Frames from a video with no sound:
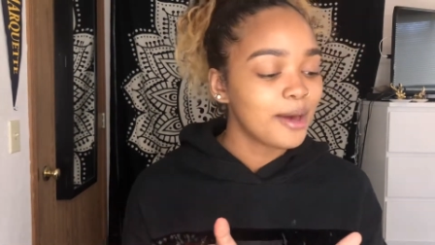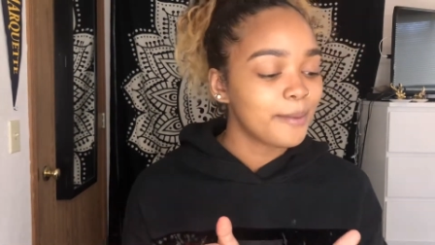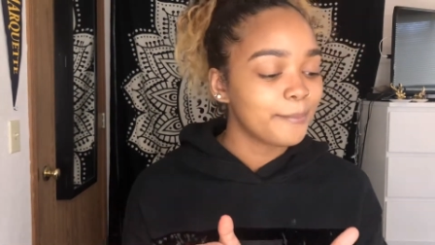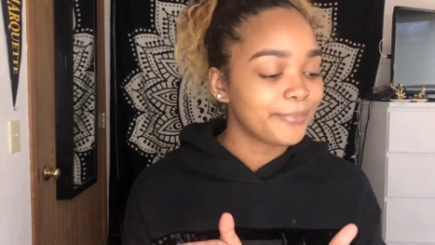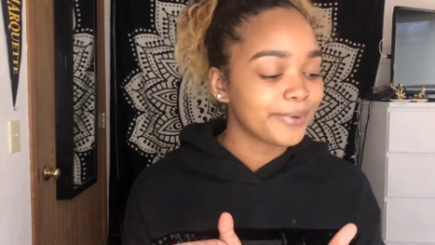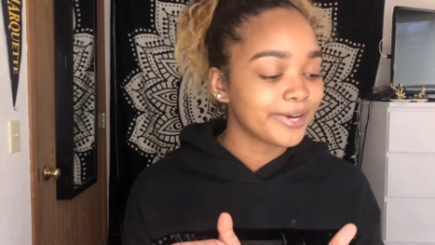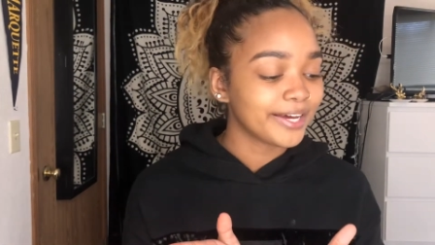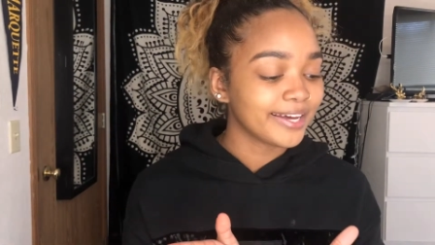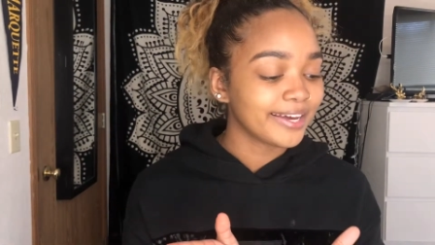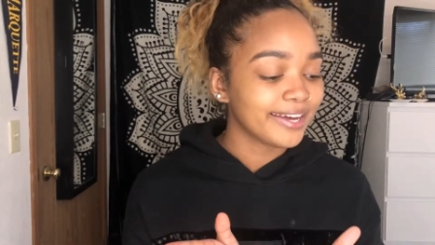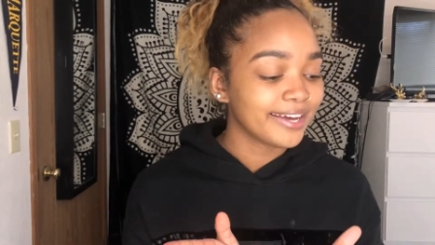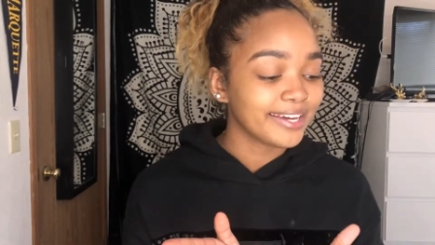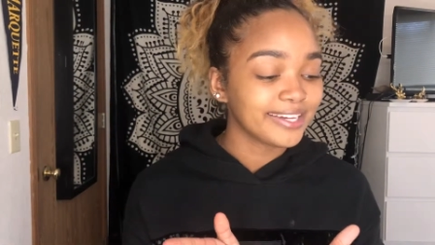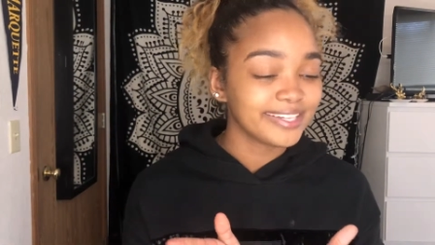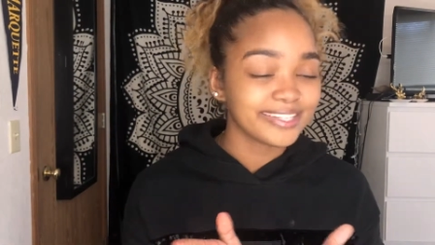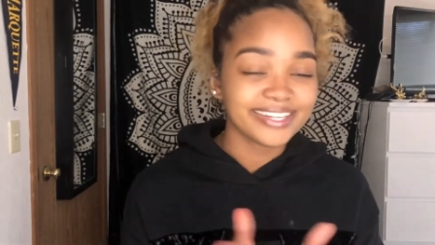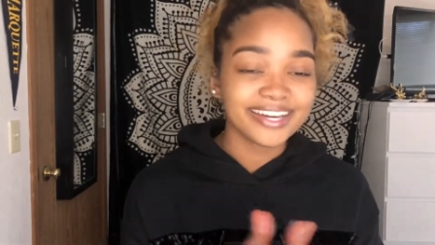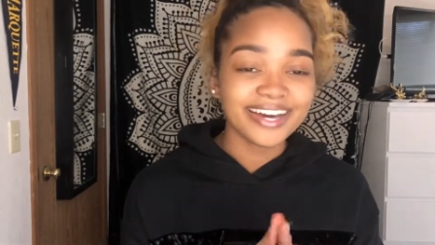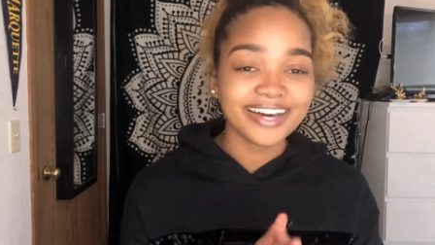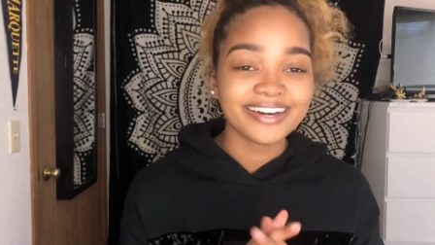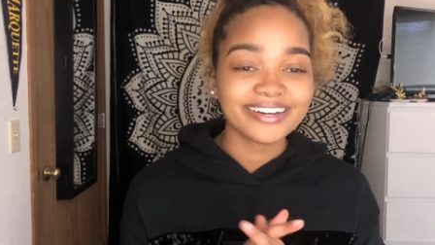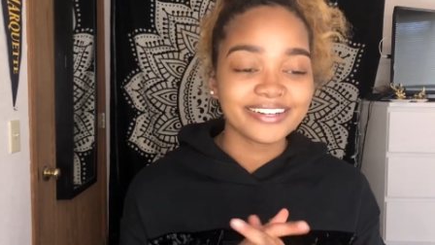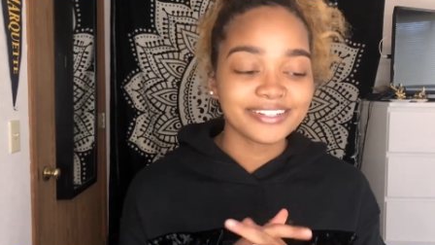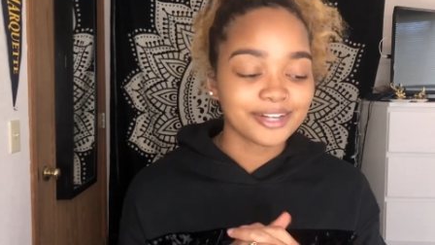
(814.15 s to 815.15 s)
But
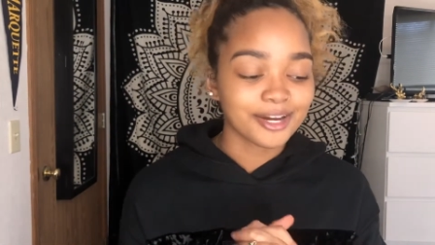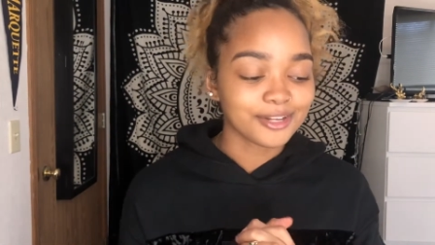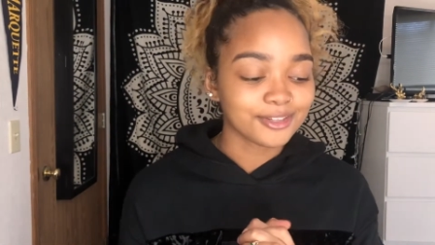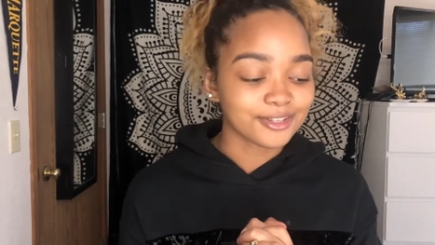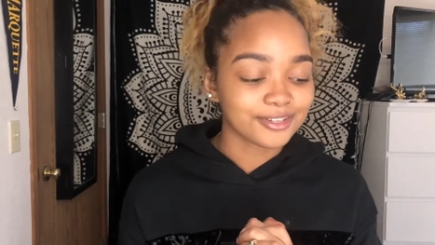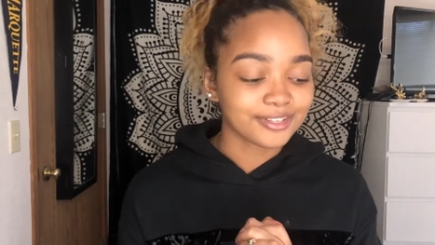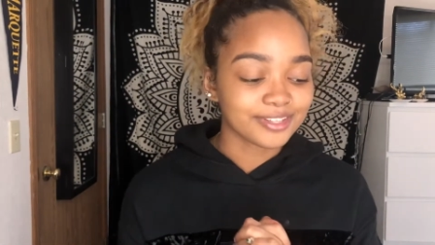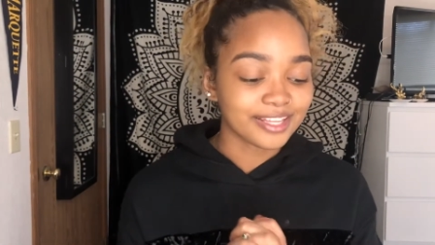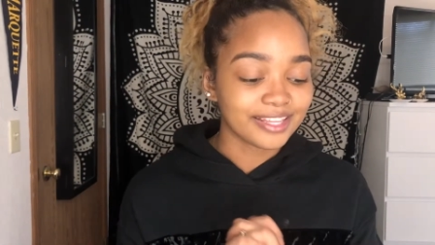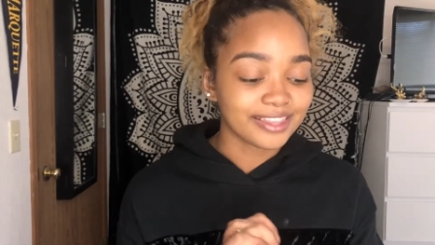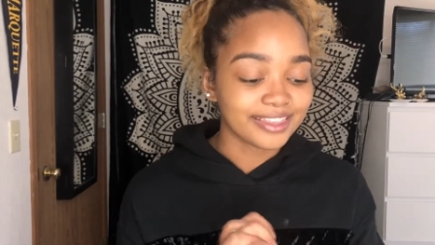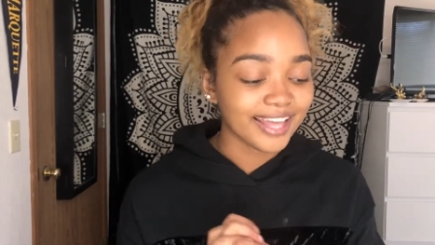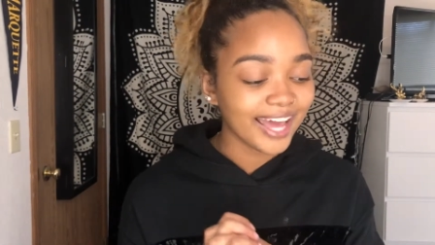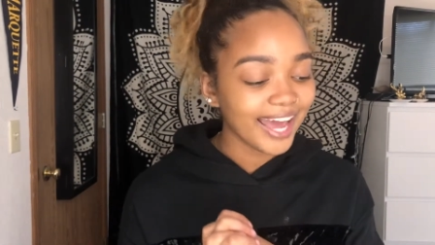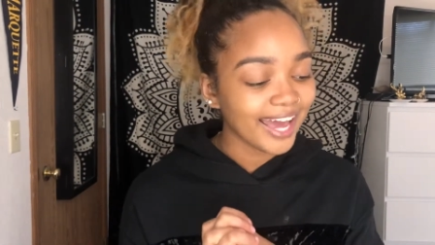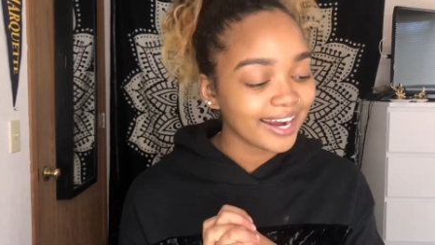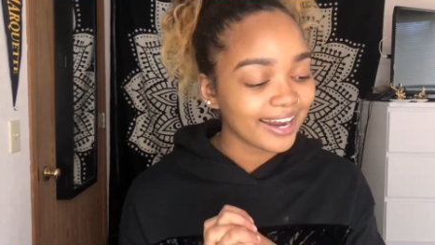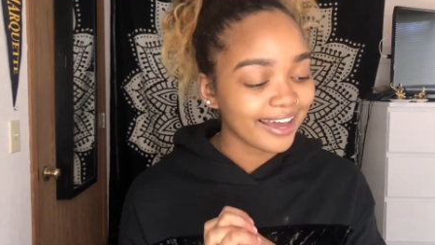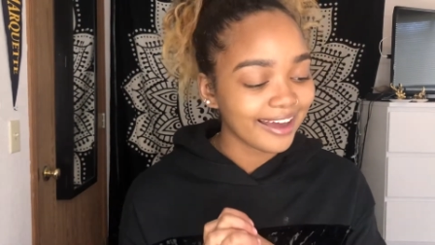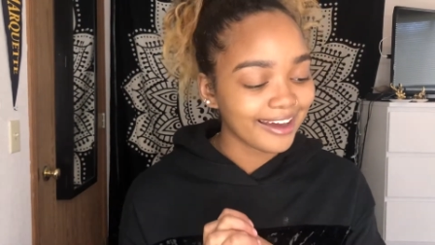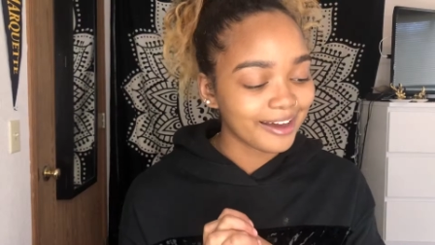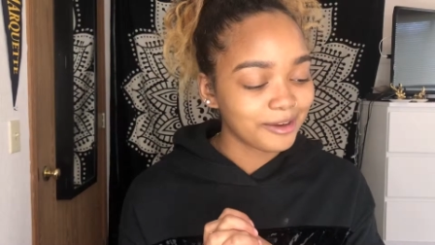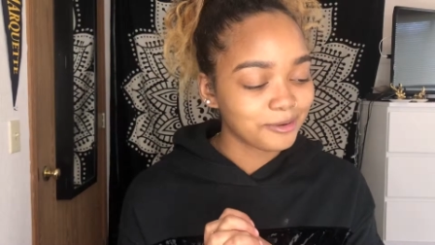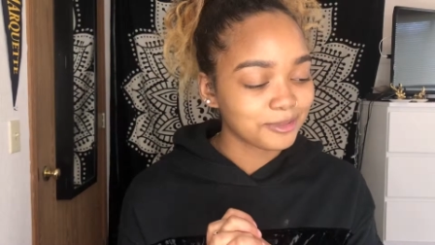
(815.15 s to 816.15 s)
yeah, other than that,
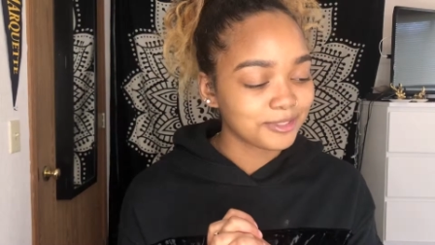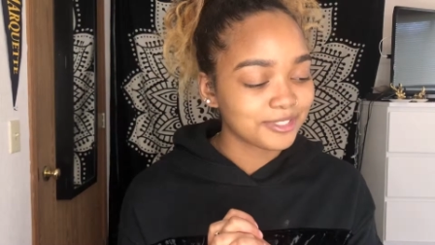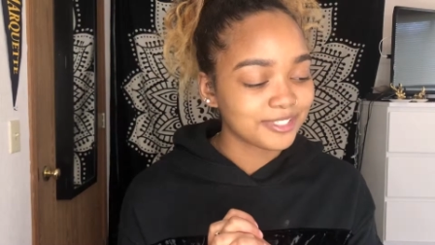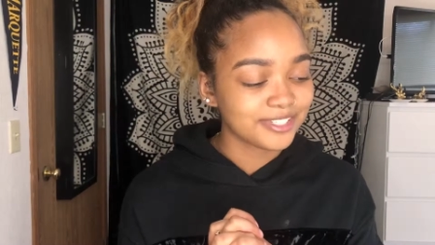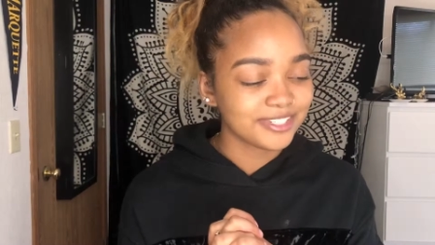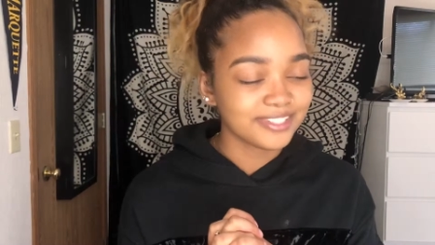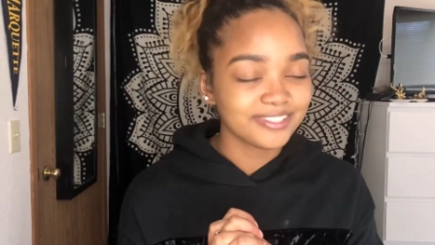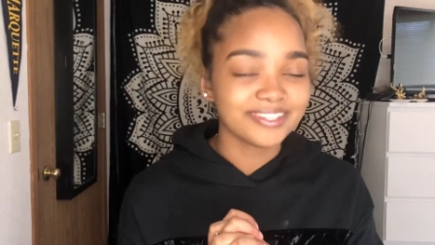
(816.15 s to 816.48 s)
I will see